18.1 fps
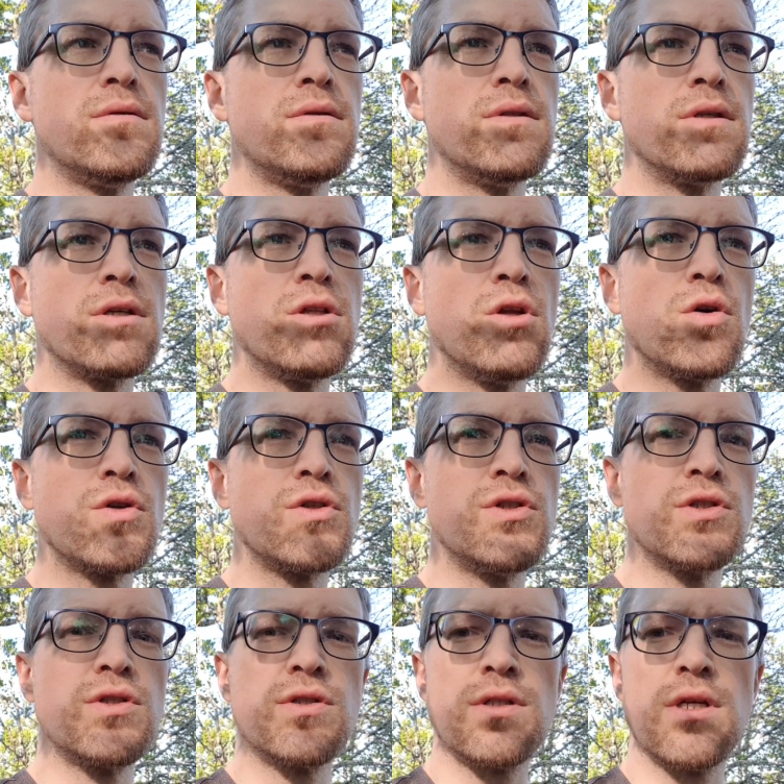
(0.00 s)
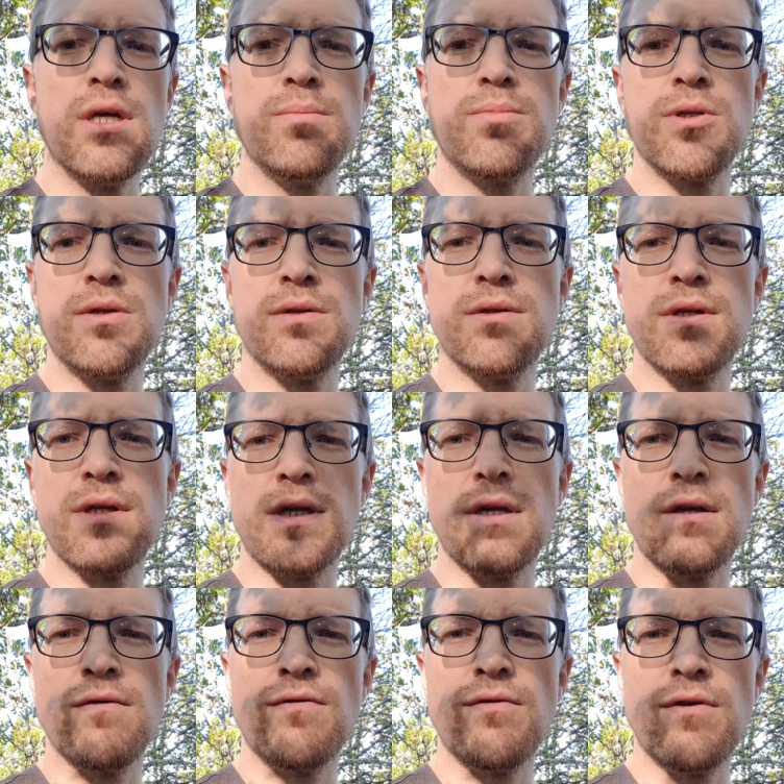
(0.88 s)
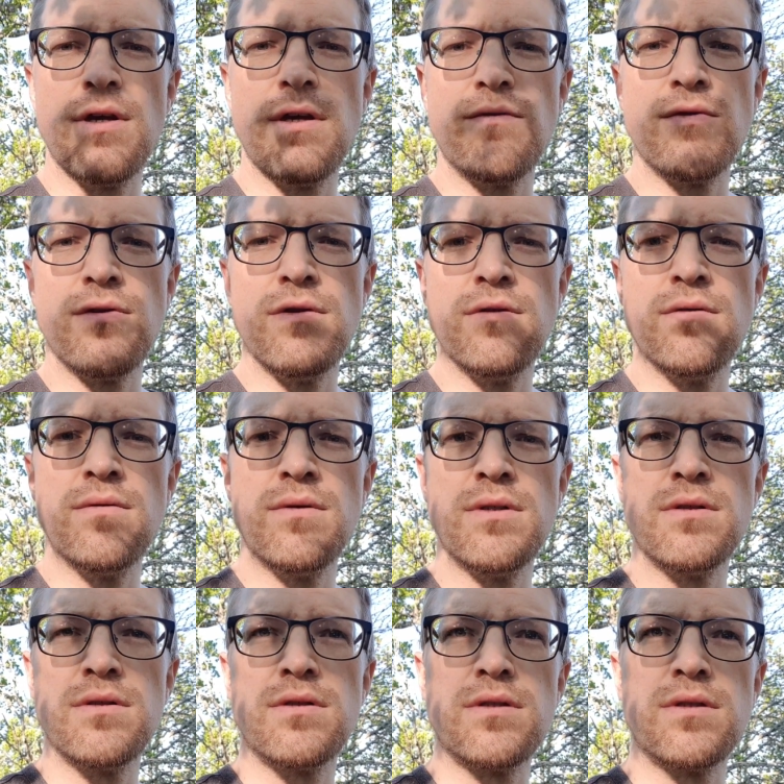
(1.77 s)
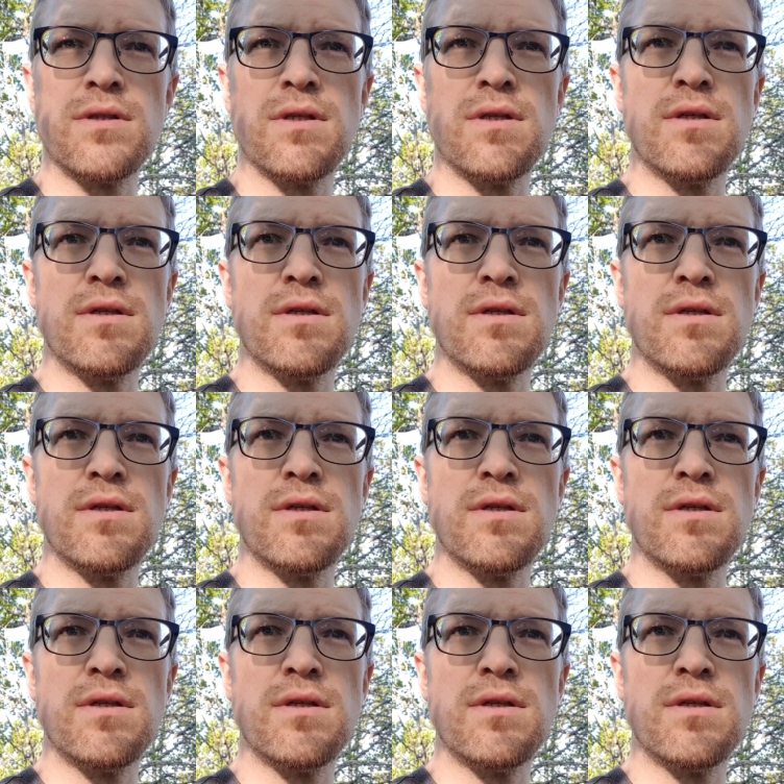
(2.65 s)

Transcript: The clock just keeps on ticking forever, and it's